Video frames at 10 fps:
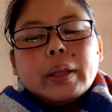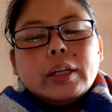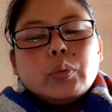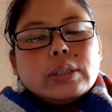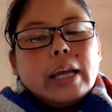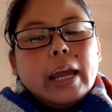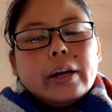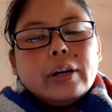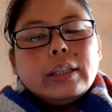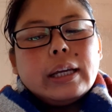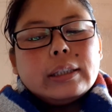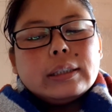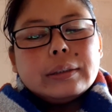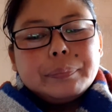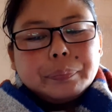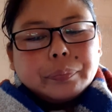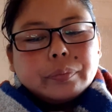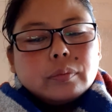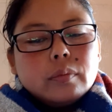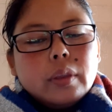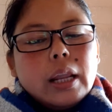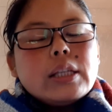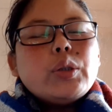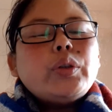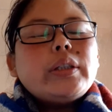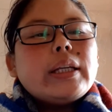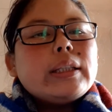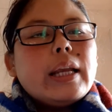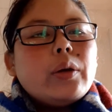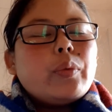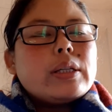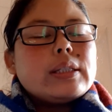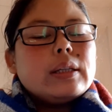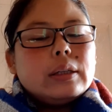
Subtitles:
it was agreed that the Sudetenland was